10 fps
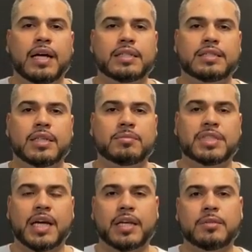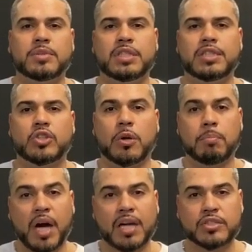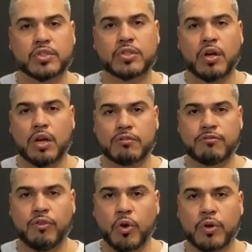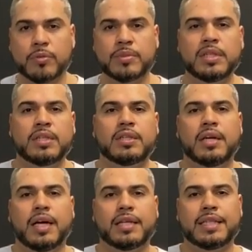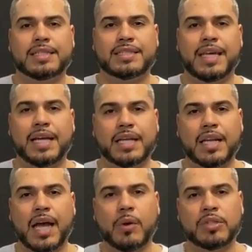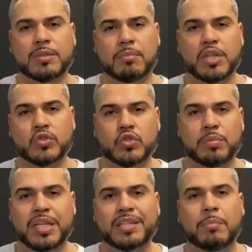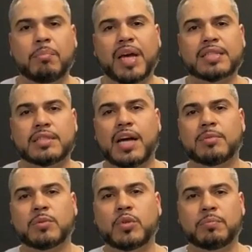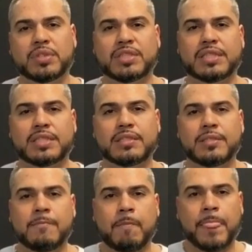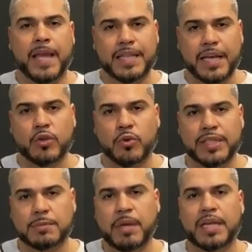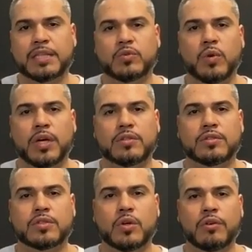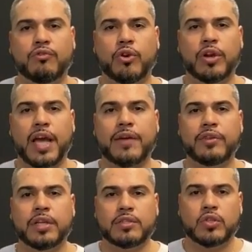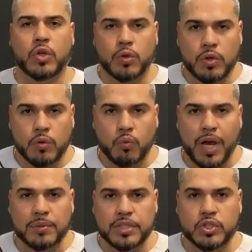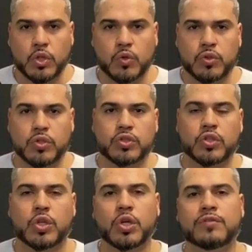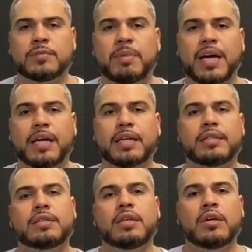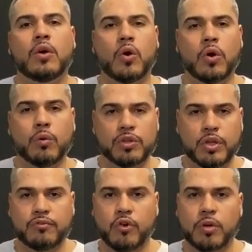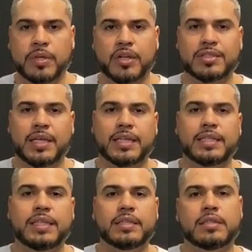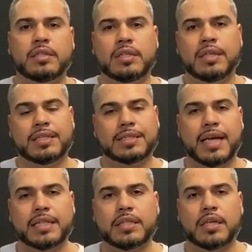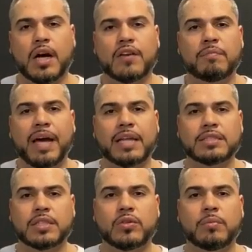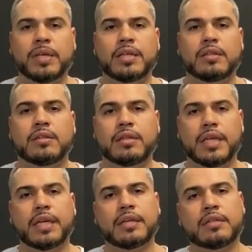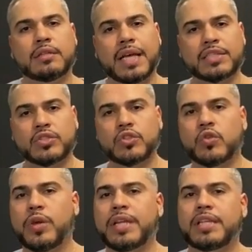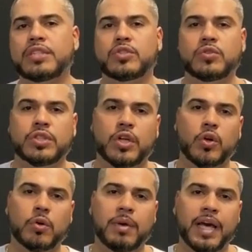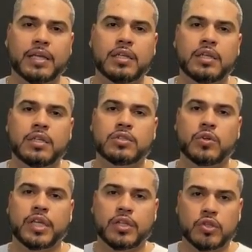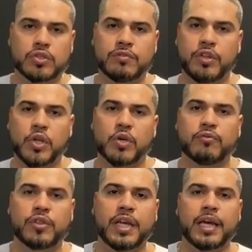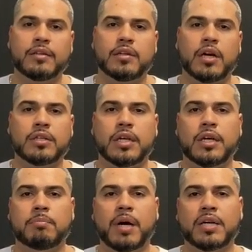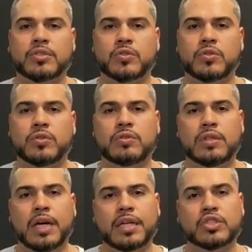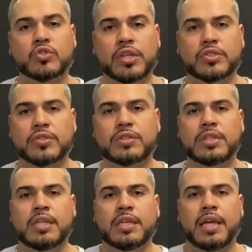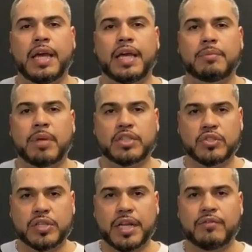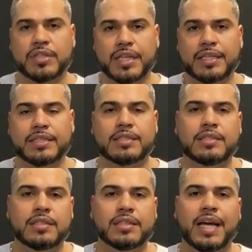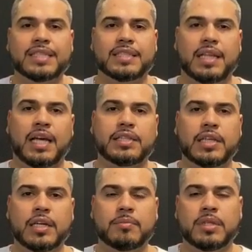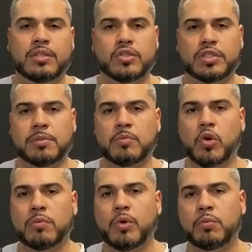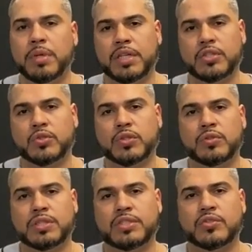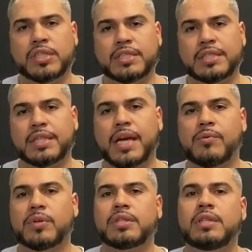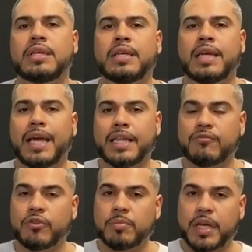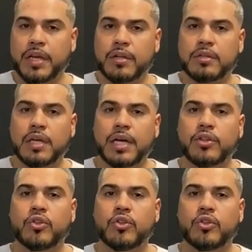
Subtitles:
Sometimes it's our posture, our form, that's not allowing the muscle to be in the best optimal position, and that creates pain as well. So if we're having, rounded shoulders or curved spine, or with our form and our technique, it's kind of off balance a little bit, then that's going to create issues in our low back. So again, there's the video for that on postural structures and making sure that everything is nice and lined up. There's going to be more mobility drills and stretching in that one. And then from there, the